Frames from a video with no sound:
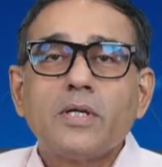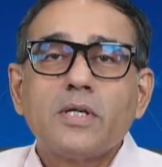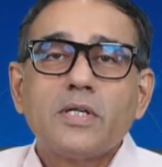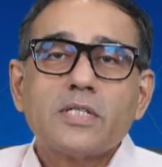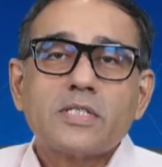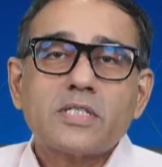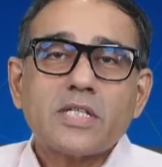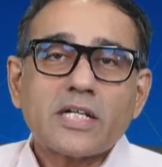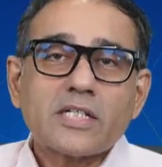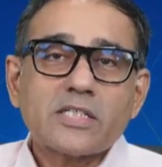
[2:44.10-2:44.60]

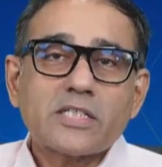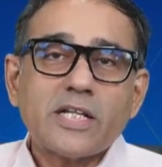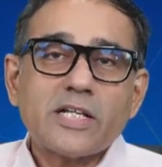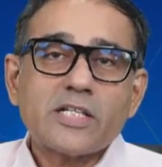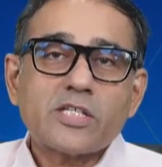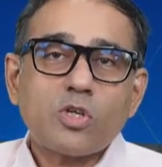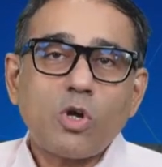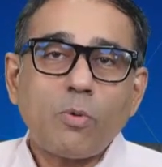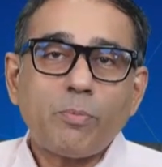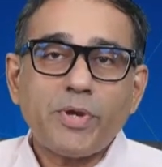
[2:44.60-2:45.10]

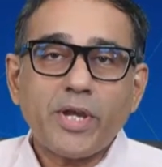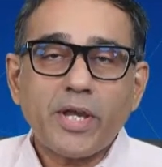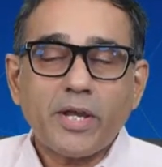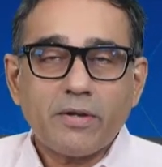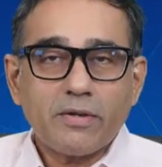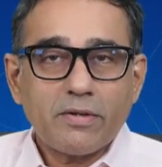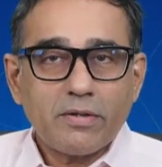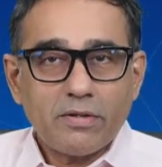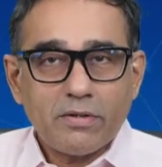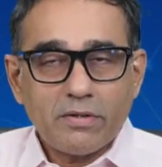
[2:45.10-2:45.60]
success
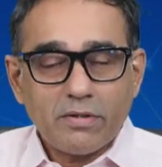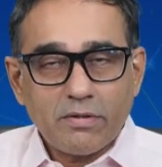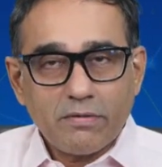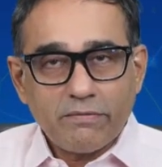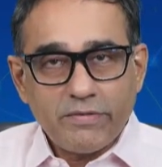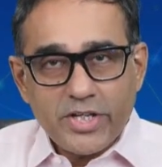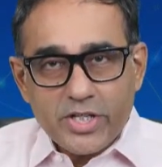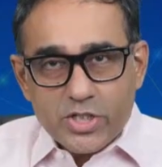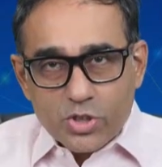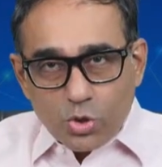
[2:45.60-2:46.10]
shopping.
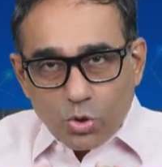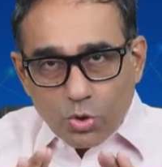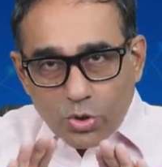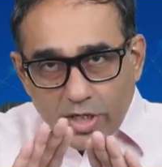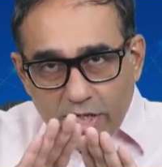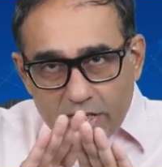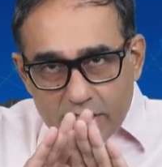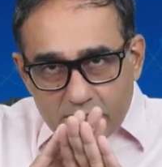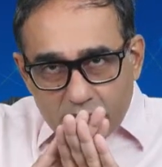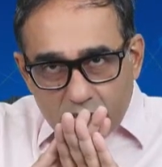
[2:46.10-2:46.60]
We
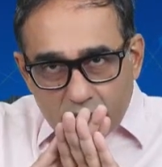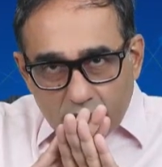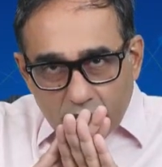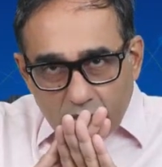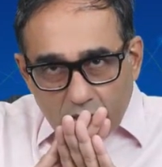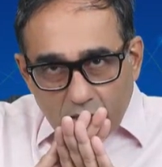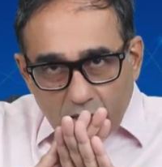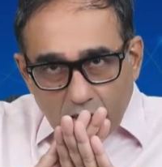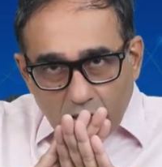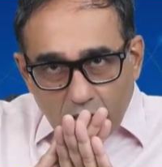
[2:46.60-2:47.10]
showcase
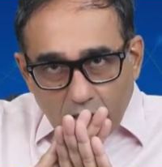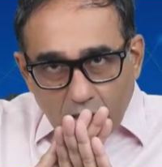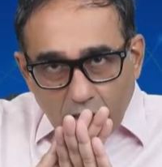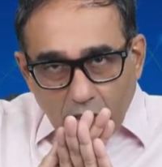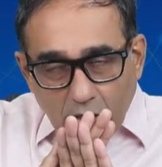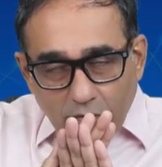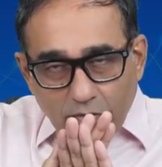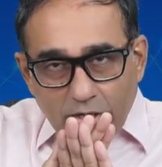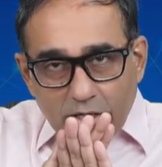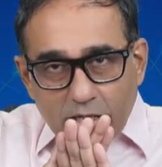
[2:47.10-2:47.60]

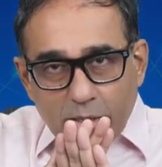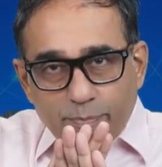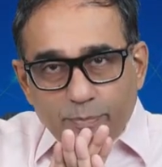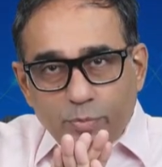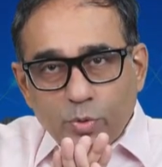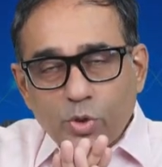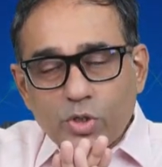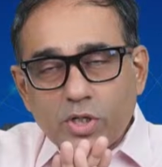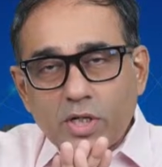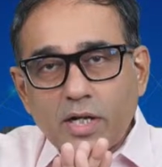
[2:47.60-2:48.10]
our
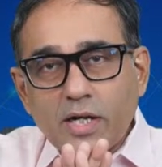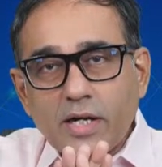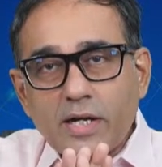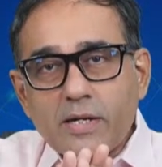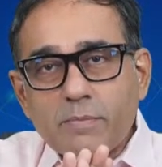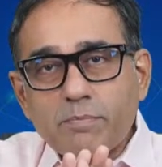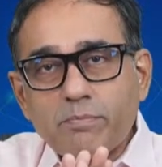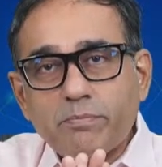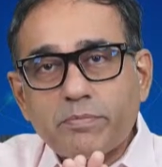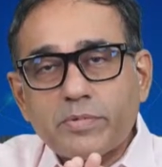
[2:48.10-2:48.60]
report
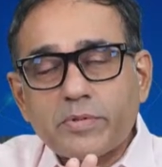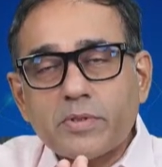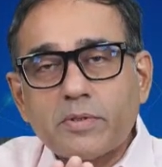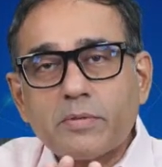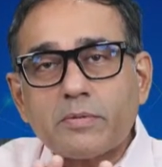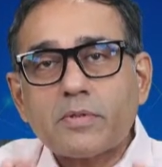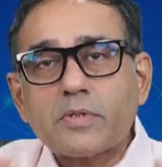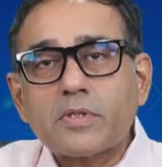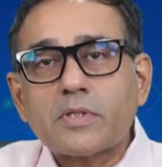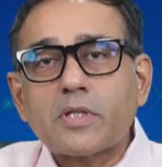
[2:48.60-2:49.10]
card
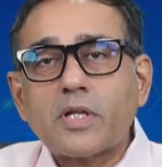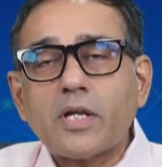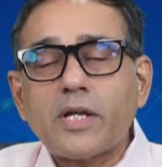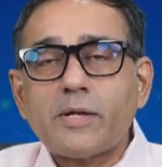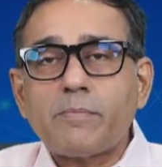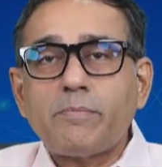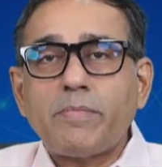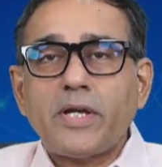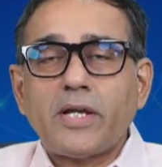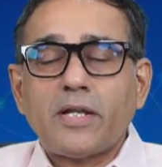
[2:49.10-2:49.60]

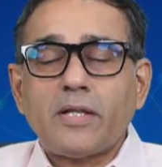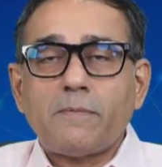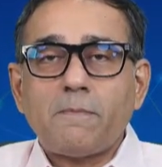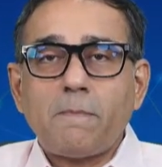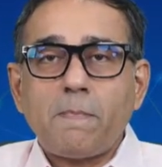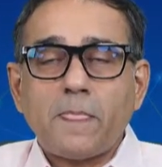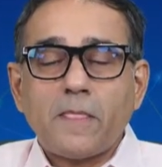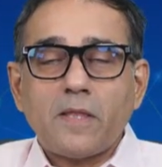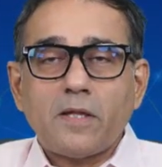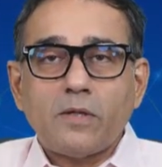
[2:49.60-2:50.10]
threadbare.
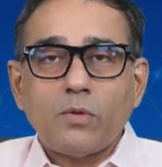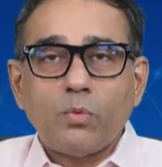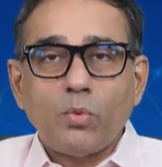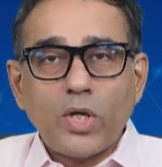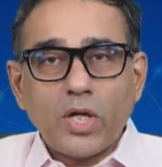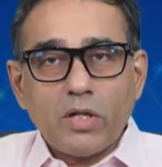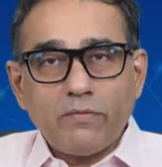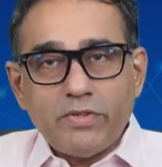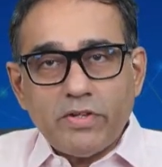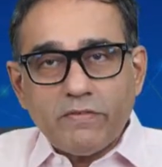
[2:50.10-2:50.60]

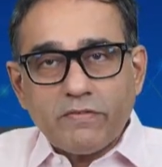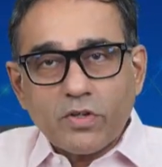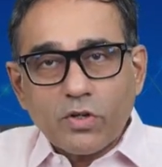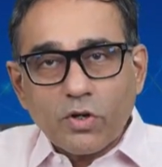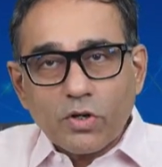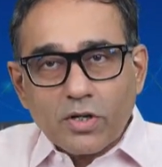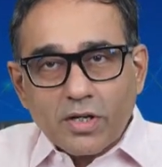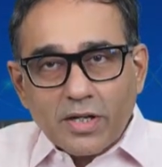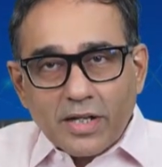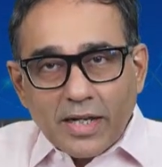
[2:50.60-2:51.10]
Where we have
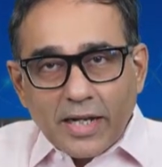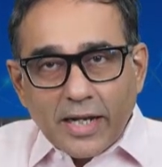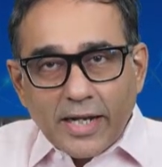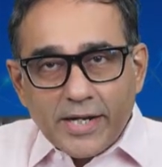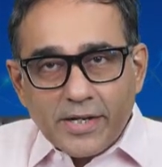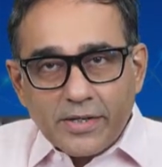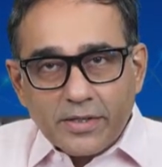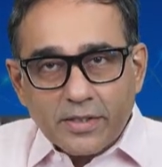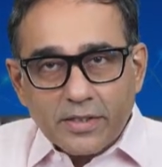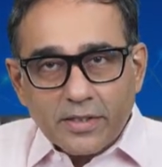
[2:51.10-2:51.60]
gone
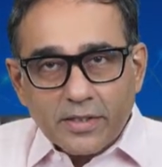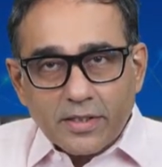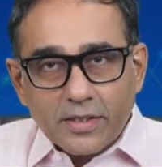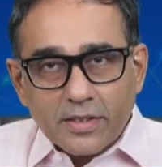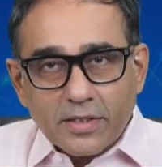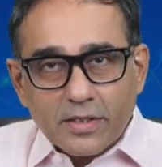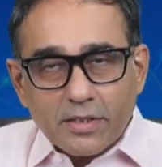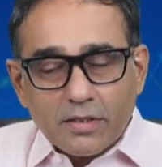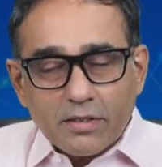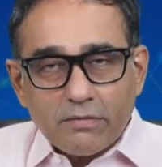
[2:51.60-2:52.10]
right,
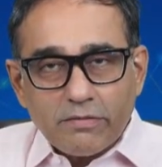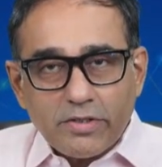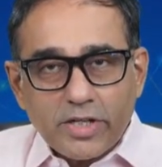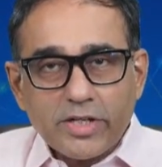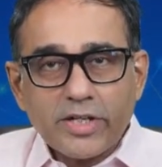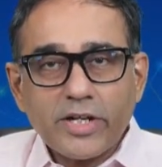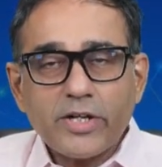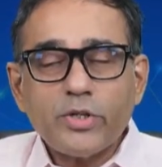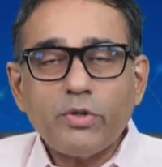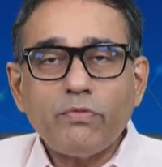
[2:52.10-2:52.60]
we'll
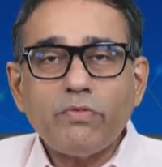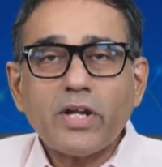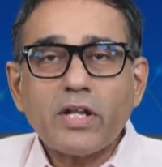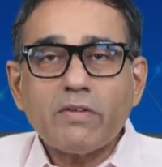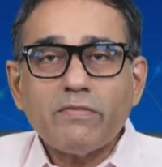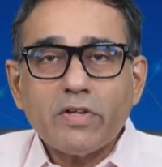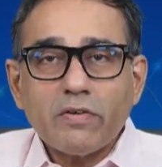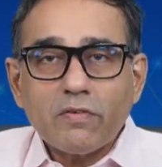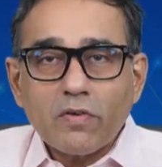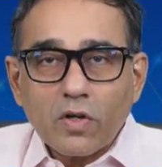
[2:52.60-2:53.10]
tell you where
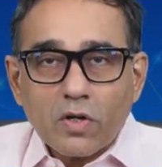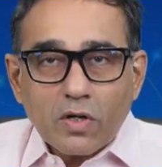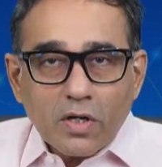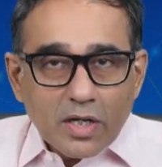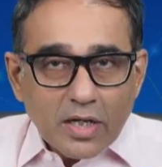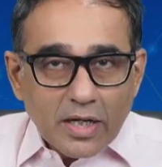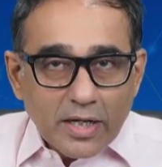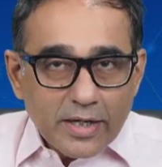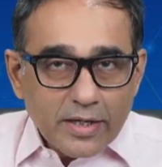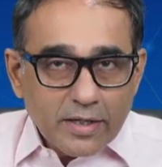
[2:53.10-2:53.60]
we have gone
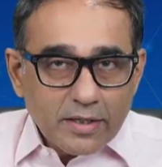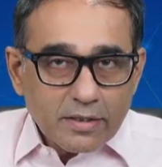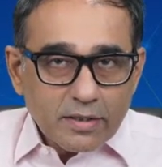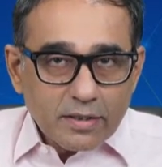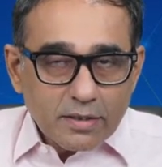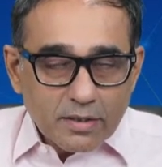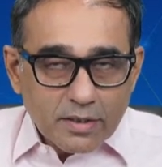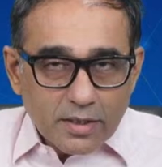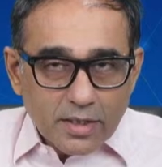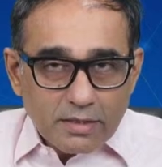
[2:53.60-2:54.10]
right.
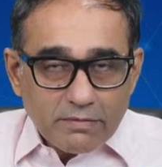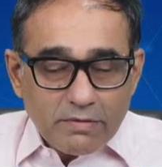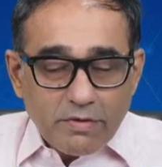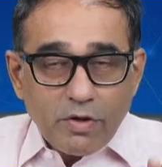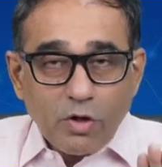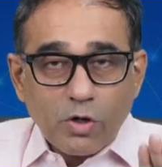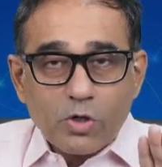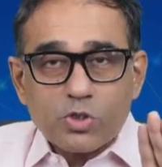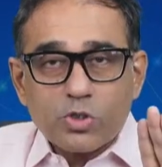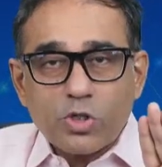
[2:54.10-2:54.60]
And we will
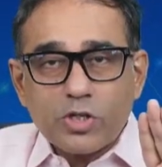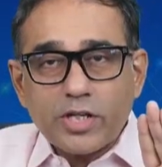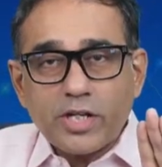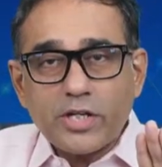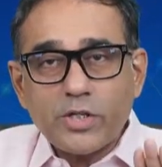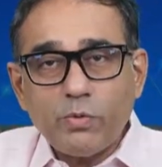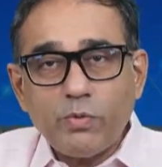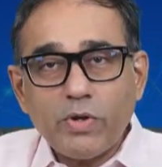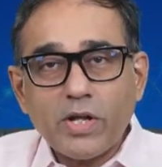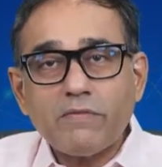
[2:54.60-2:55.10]
also tell
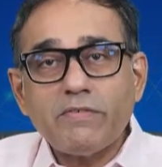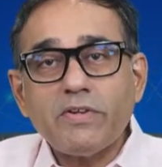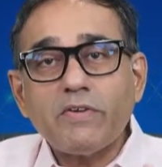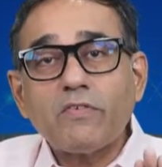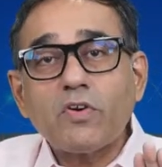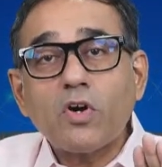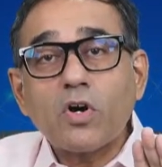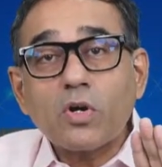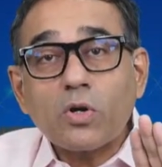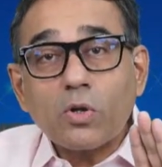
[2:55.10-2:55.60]
you where we
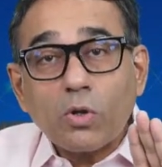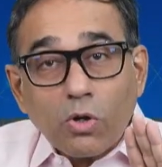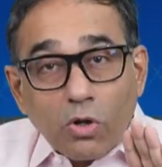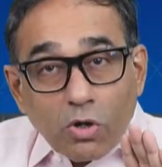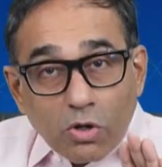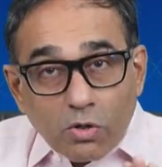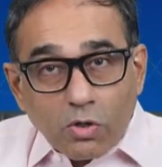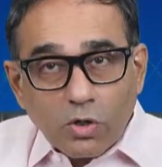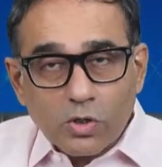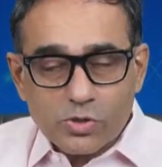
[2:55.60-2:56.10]
have gone
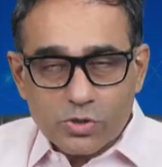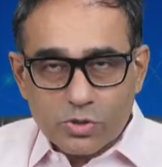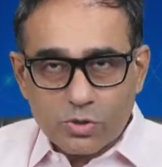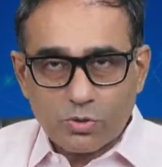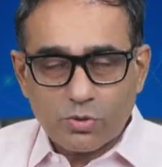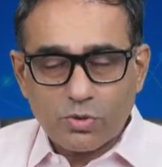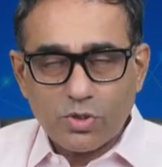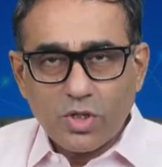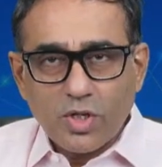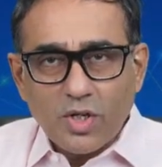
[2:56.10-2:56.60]
wrong
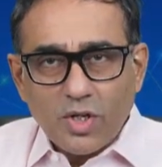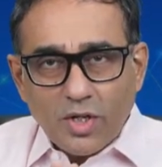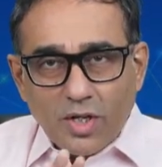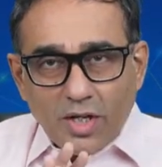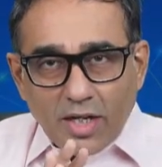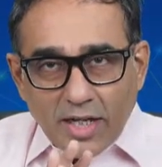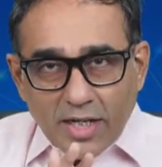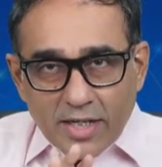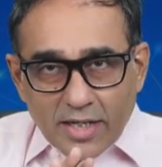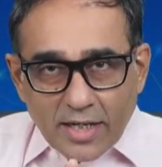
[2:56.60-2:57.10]
also.
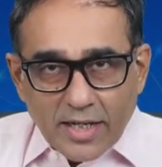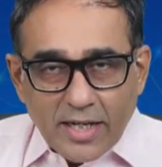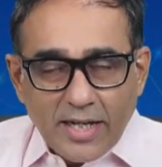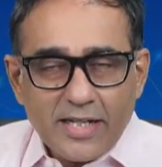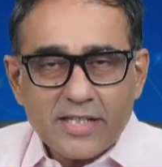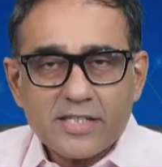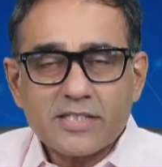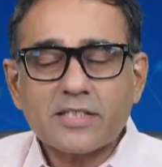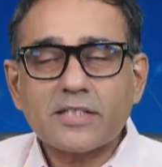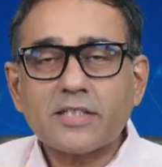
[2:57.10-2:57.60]
And
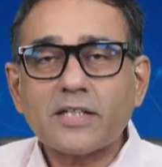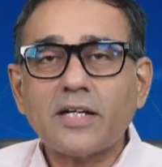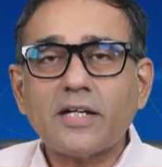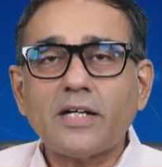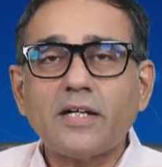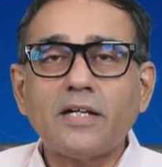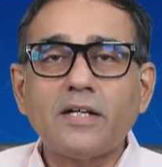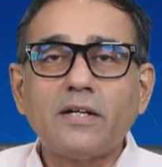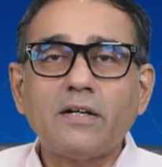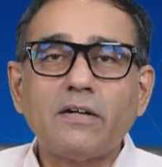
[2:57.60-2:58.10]
hence,
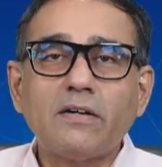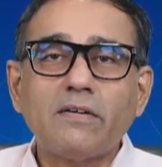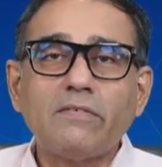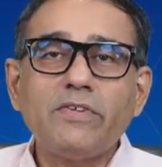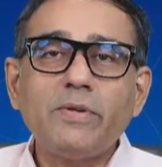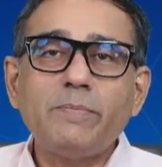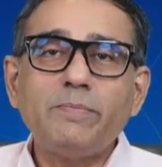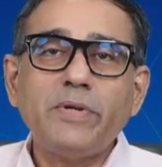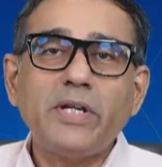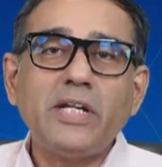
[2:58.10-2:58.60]

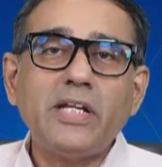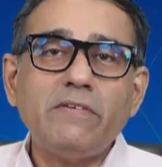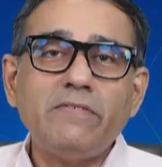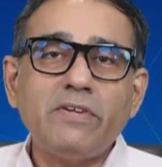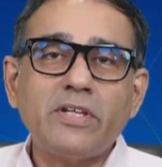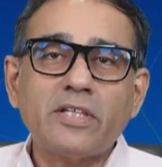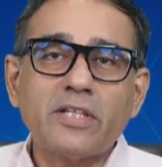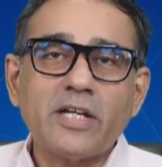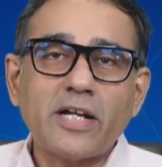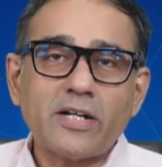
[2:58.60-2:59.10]
we believe
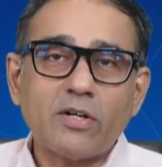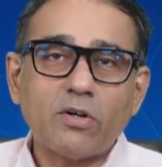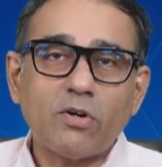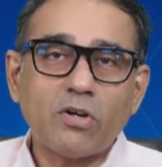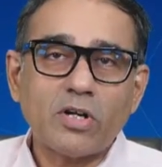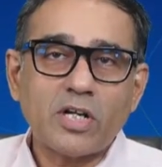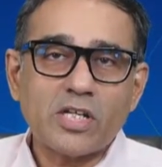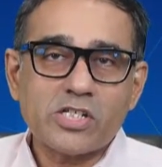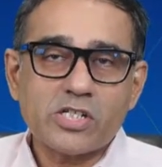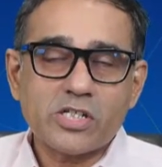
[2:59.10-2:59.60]
in that
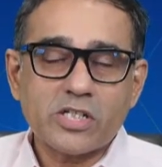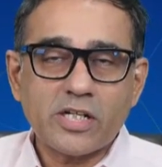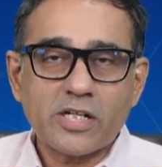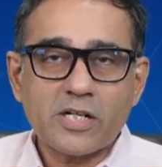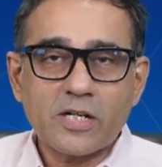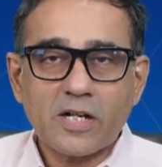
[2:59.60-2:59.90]
honesty and